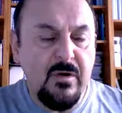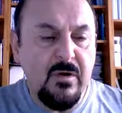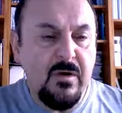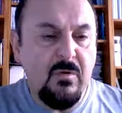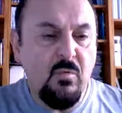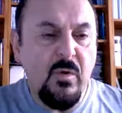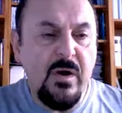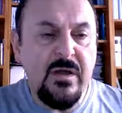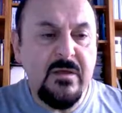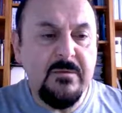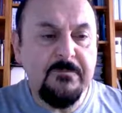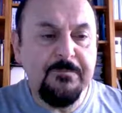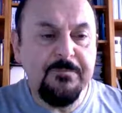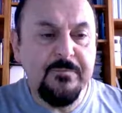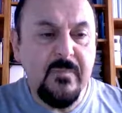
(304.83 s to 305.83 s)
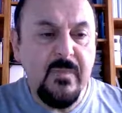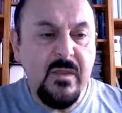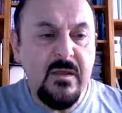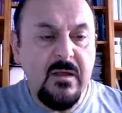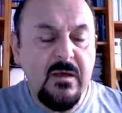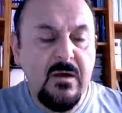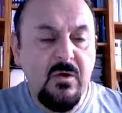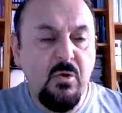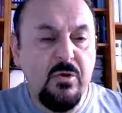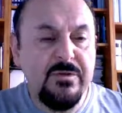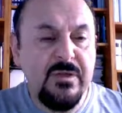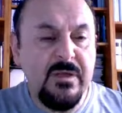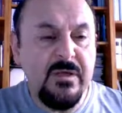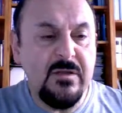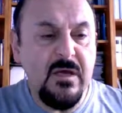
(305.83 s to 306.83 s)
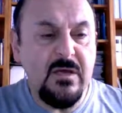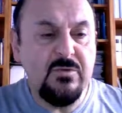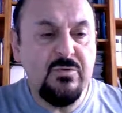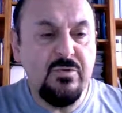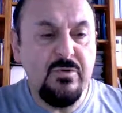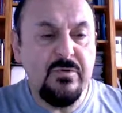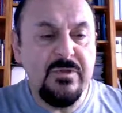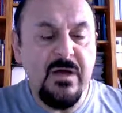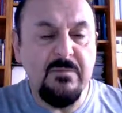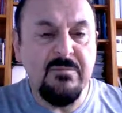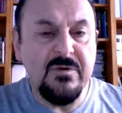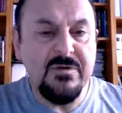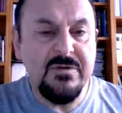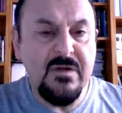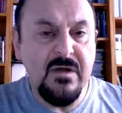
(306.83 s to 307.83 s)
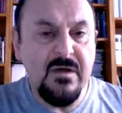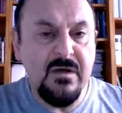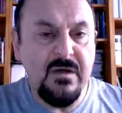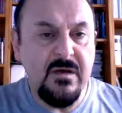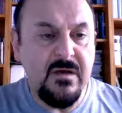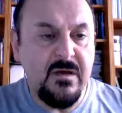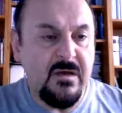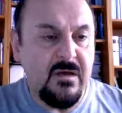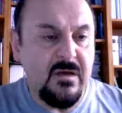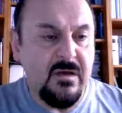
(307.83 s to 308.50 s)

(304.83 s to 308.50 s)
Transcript: why only two numbers are